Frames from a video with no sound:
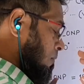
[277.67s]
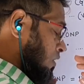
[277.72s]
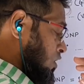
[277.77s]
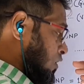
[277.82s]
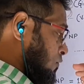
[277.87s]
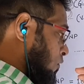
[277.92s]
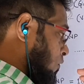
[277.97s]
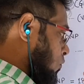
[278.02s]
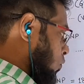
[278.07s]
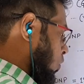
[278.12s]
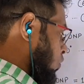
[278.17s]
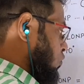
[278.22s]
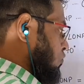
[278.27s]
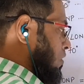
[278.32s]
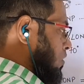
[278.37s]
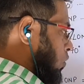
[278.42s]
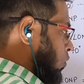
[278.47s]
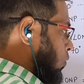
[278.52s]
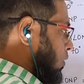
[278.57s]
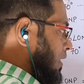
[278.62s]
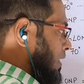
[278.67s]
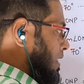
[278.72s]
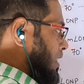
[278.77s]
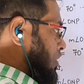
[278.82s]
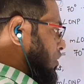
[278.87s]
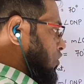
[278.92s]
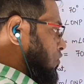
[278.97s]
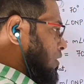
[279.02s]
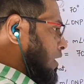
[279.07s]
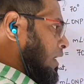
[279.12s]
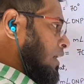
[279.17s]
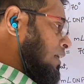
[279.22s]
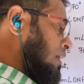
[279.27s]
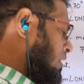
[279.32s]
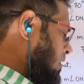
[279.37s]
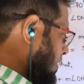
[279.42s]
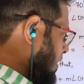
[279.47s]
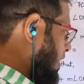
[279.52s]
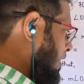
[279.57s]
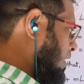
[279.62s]
But if you want to write only interior
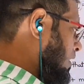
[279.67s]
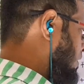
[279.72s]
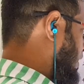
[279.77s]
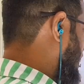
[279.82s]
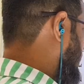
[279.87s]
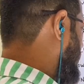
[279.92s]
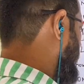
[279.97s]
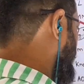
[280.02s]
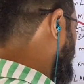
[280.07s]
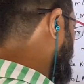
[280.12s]
angles, that's